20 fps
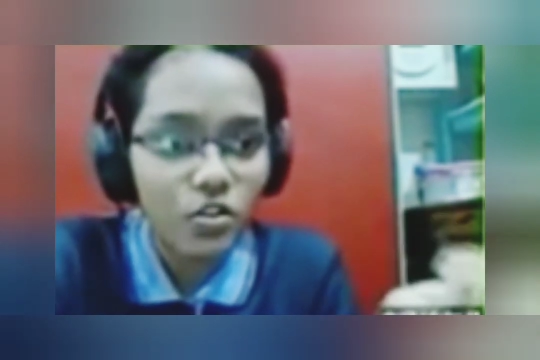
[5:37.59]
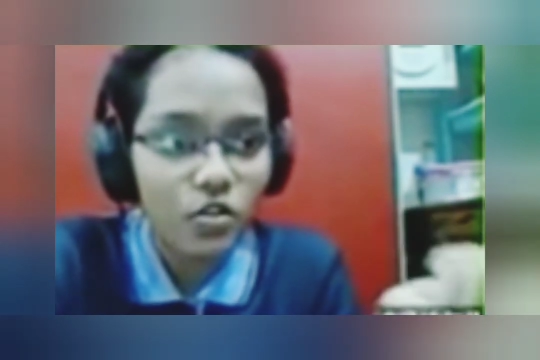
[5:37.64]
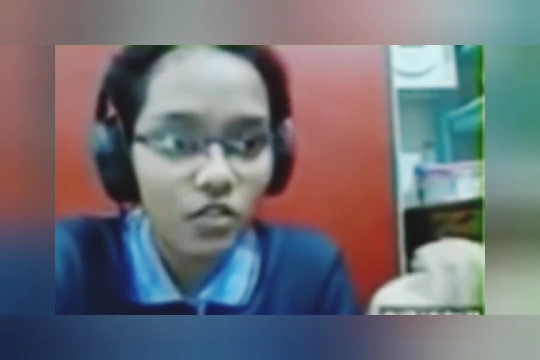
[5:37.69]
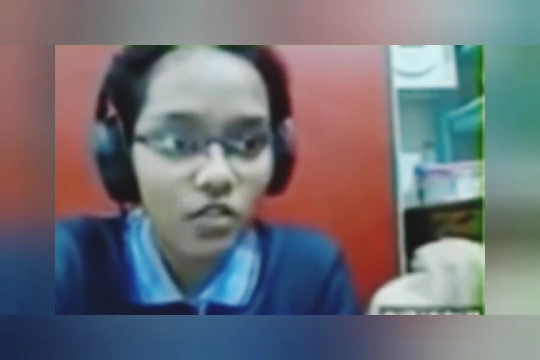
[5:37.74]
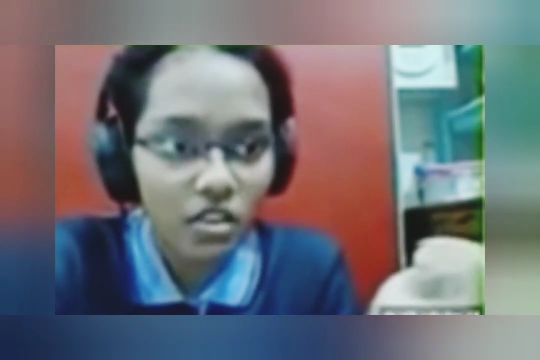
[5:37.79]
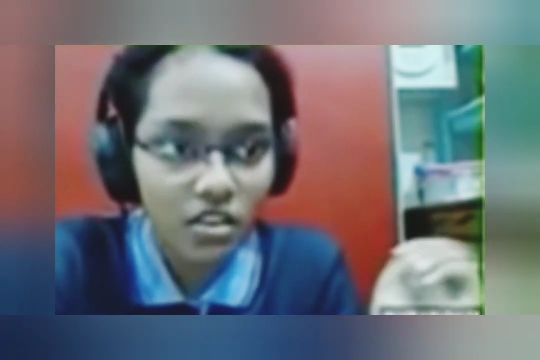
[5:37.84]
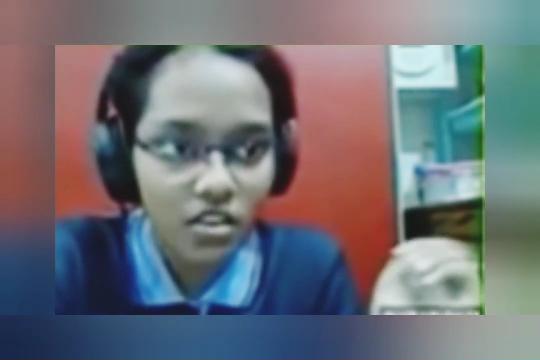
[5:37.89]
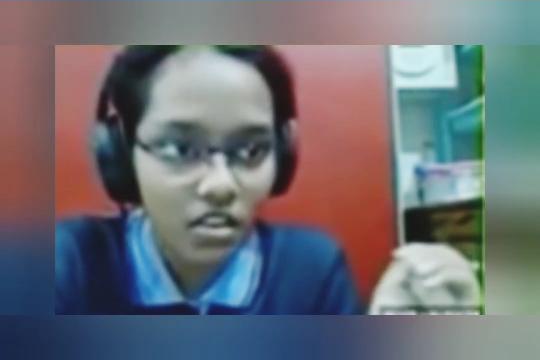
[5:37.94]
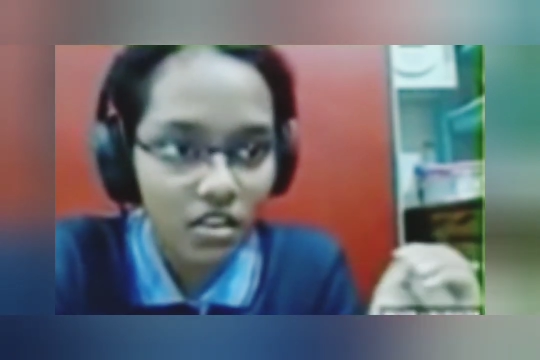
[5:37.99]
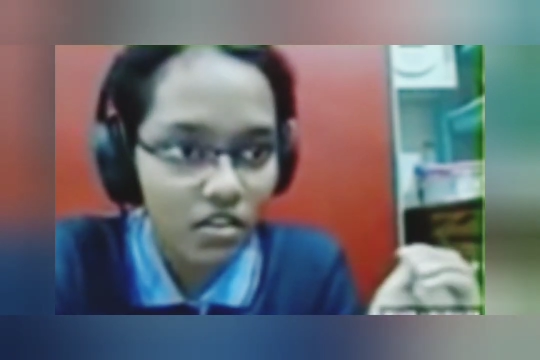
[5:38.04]

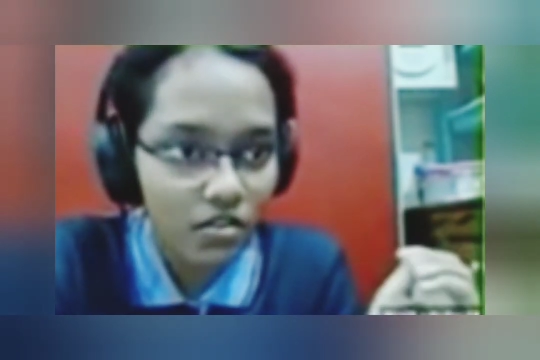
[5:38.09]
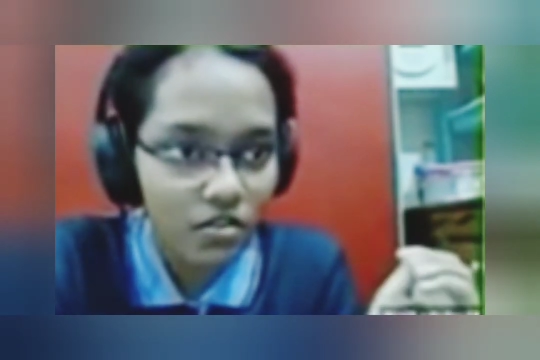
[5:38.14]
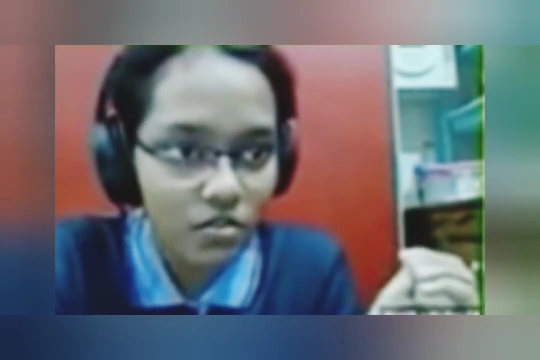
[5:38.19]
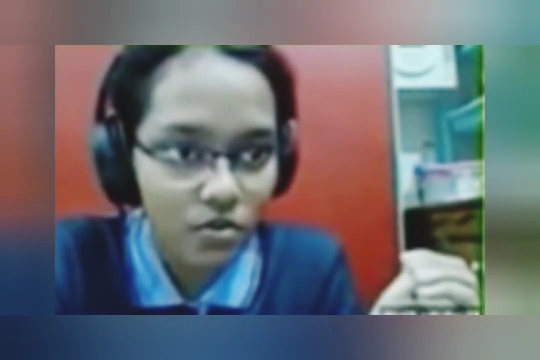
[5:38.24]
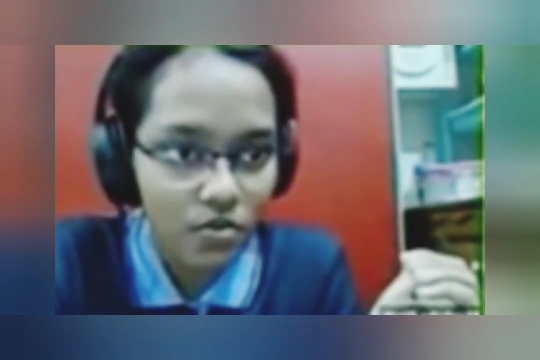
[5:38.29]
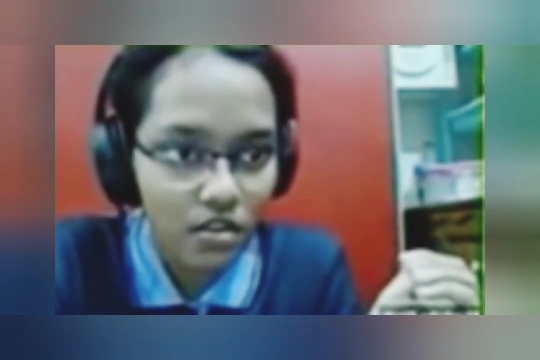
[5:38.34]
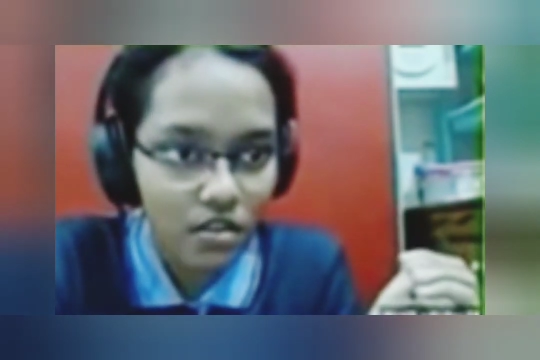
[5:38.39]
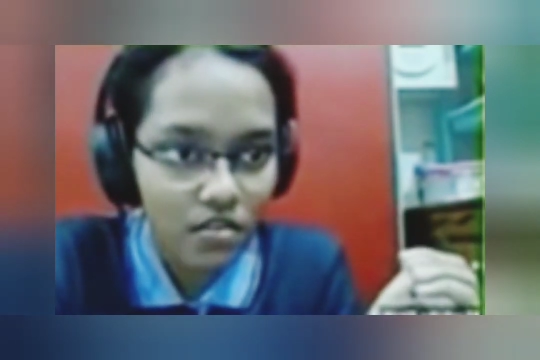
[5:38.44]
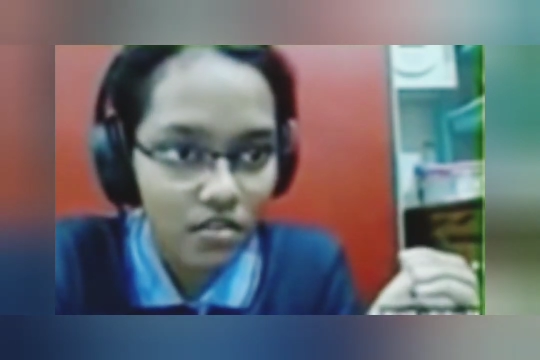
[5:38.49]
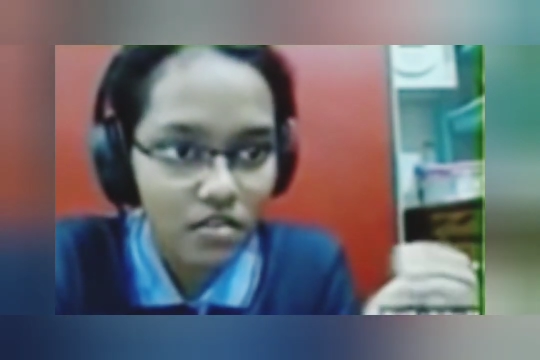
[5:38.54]
edge over the other
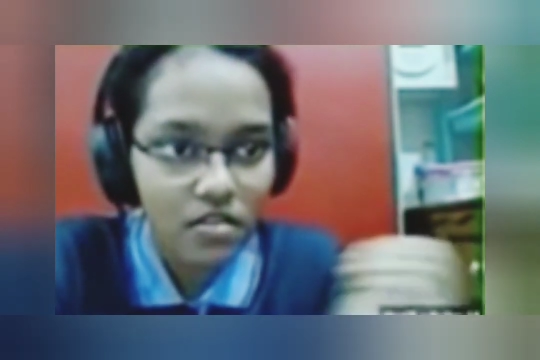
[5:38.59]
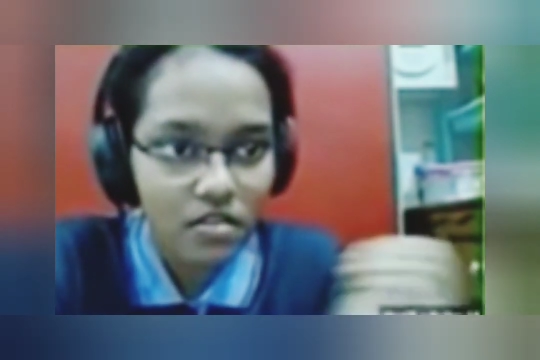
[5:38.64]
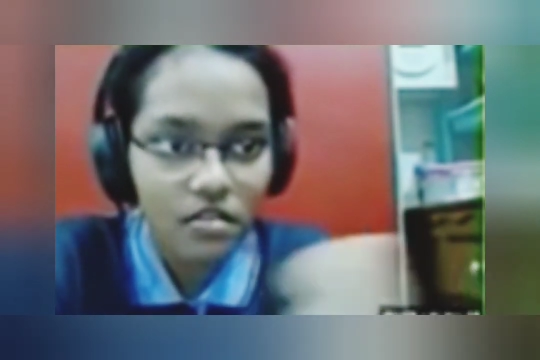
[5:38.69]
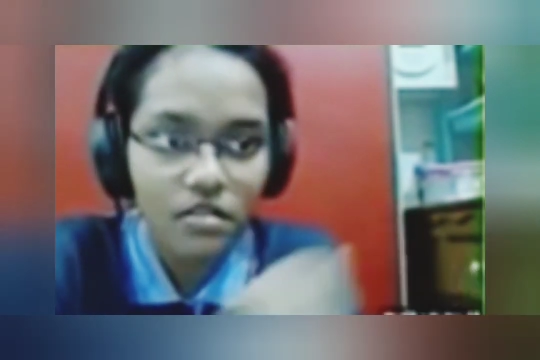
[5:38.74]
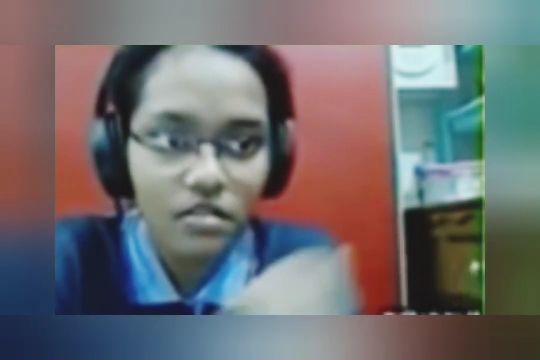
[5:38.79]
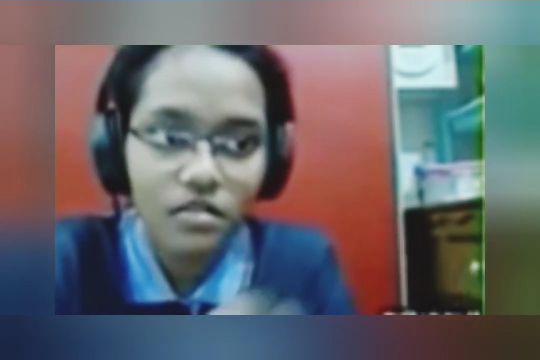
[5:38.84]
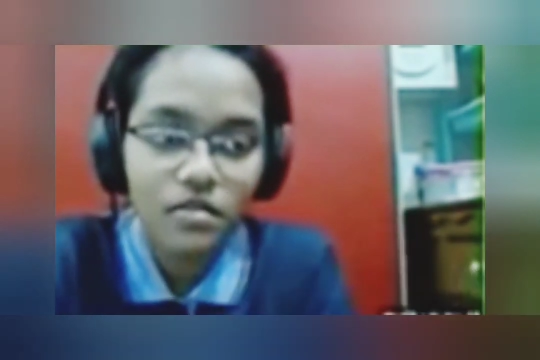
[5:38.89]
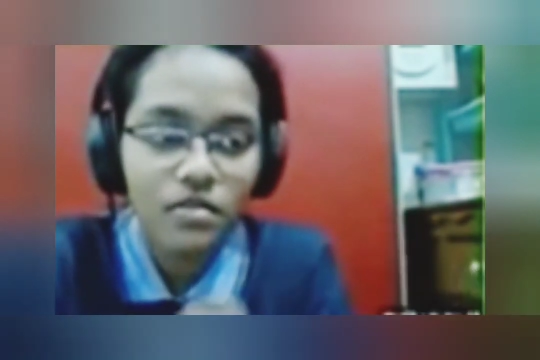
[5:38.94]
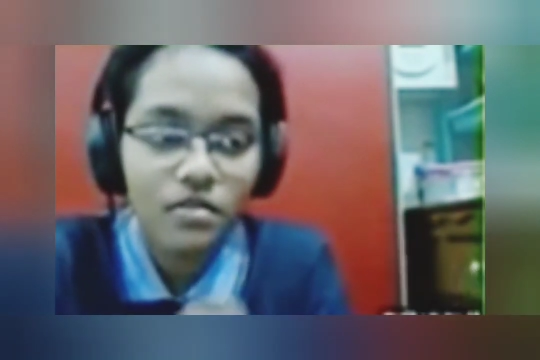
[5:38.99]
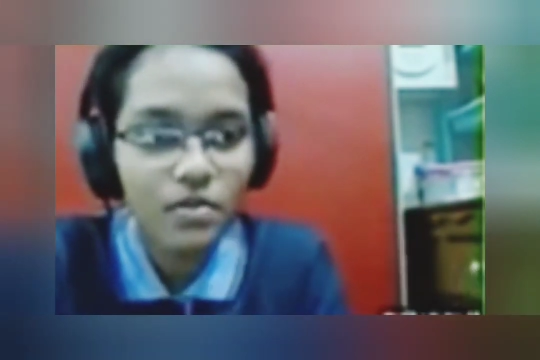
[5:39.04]
students.